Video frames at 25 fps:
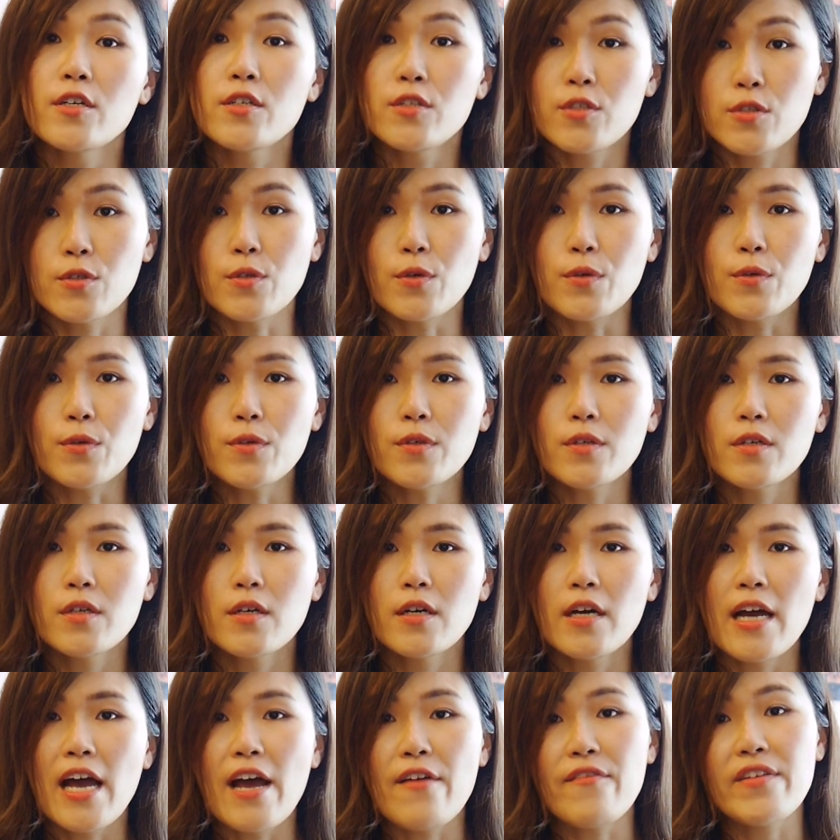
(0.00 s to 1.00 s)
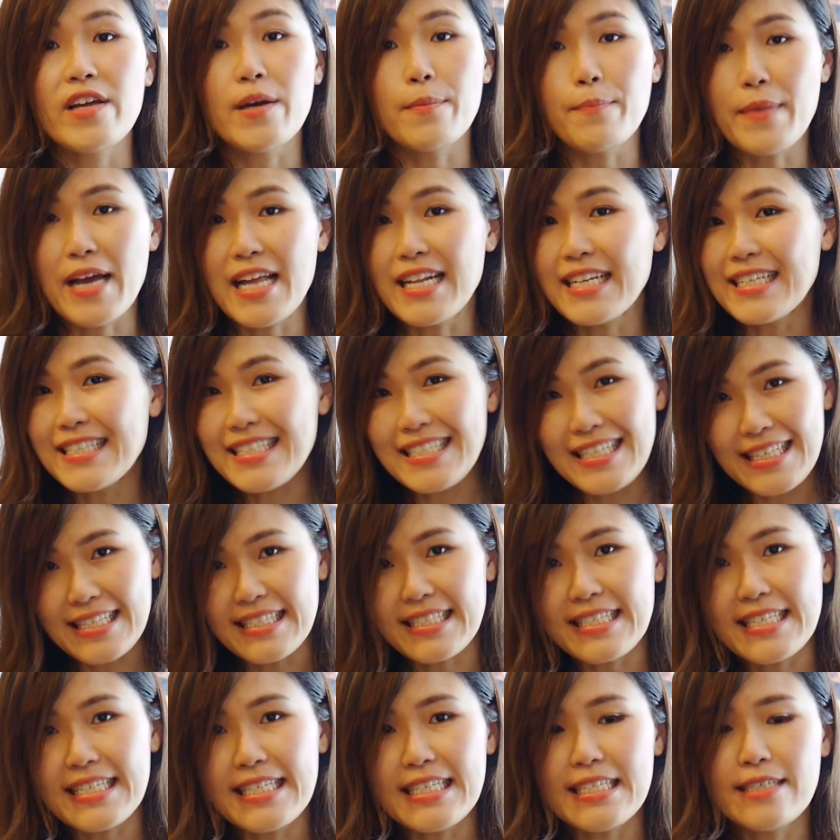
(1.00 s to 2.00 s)
So, having a balance
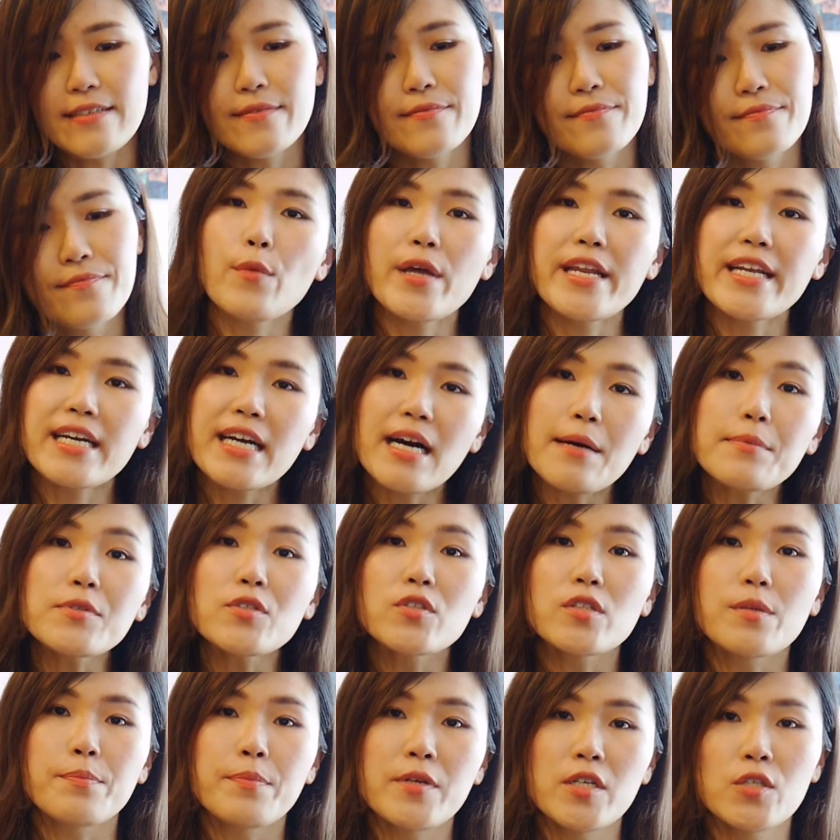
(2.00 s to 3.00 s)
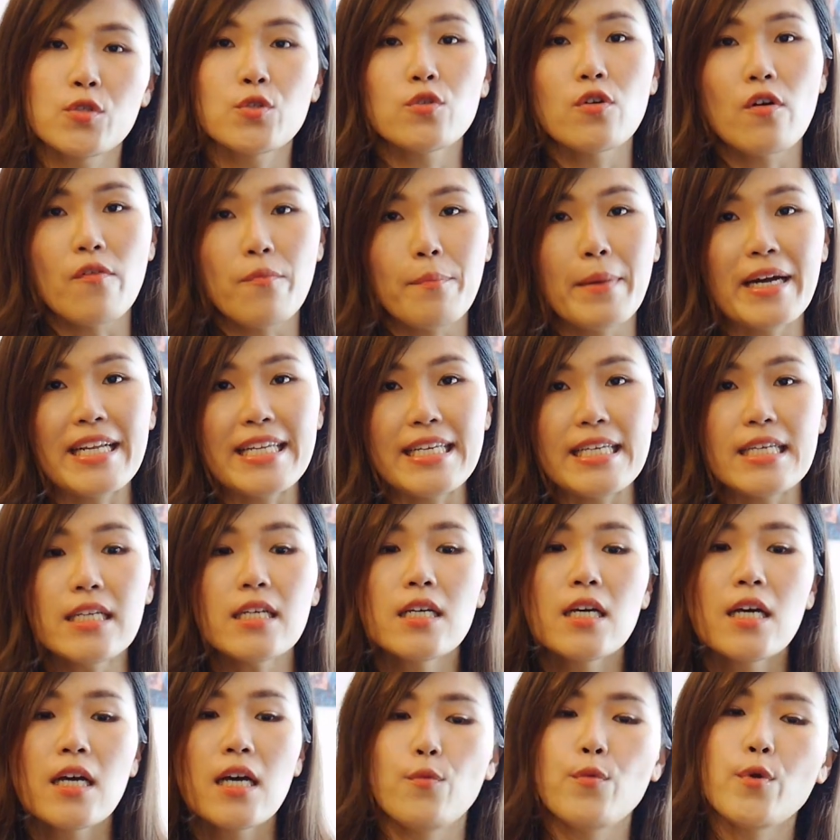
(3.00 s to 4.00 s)
is key. When it comes to the pursuit of
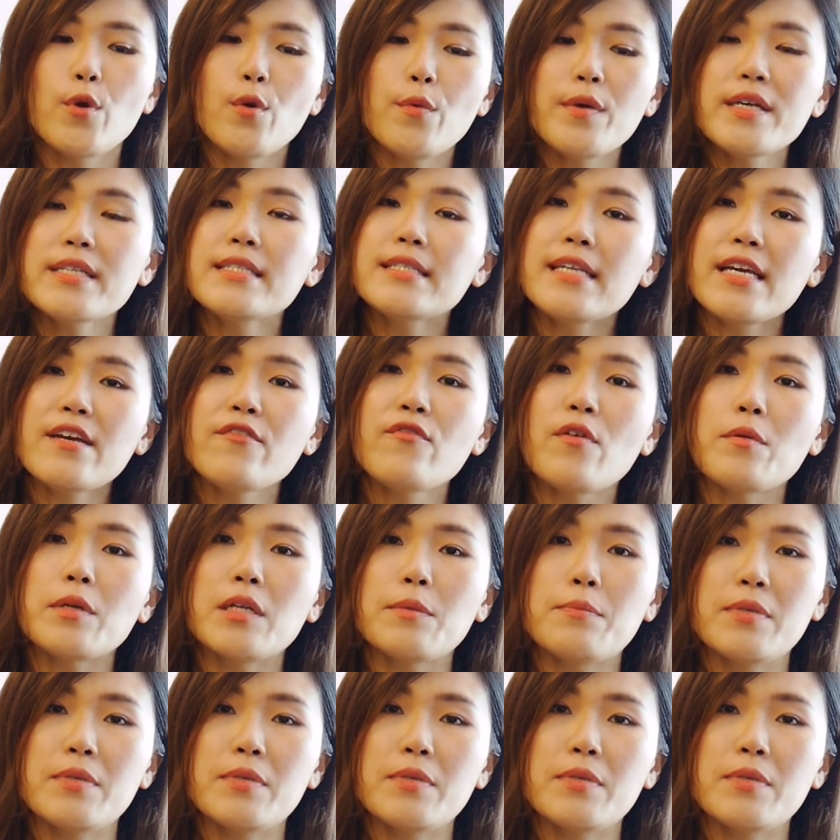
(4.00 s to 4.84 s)
money, we always think from the